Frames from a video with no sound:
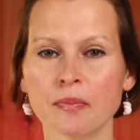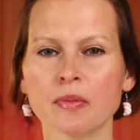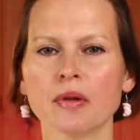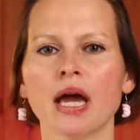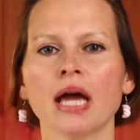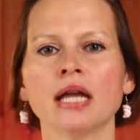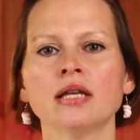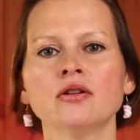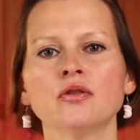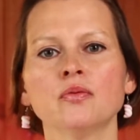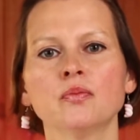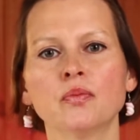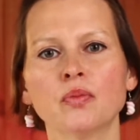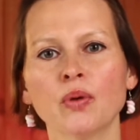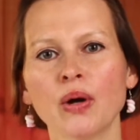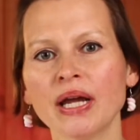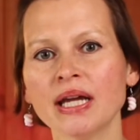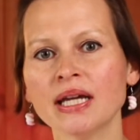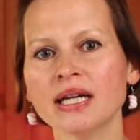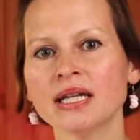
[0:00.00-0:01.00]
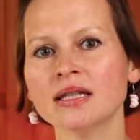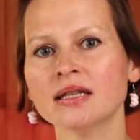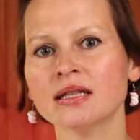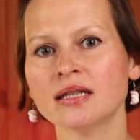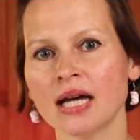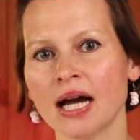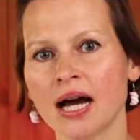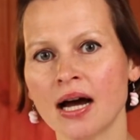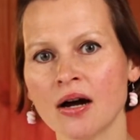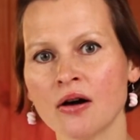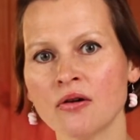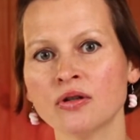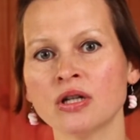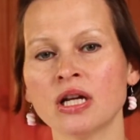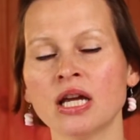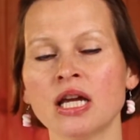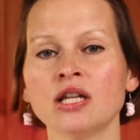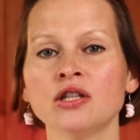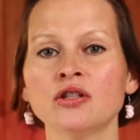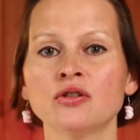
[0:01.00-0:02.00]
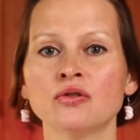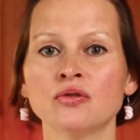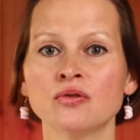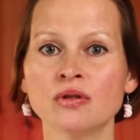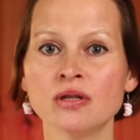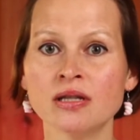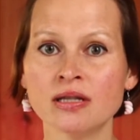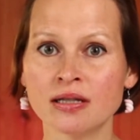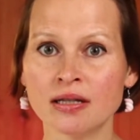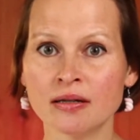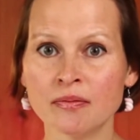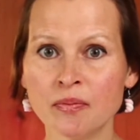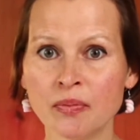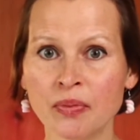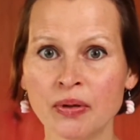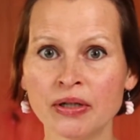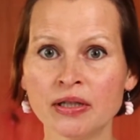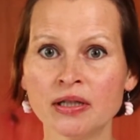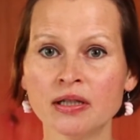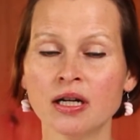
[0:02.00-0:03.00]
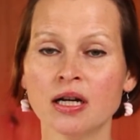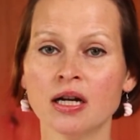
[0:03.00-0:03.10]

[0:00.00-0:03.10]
and you break it down into simple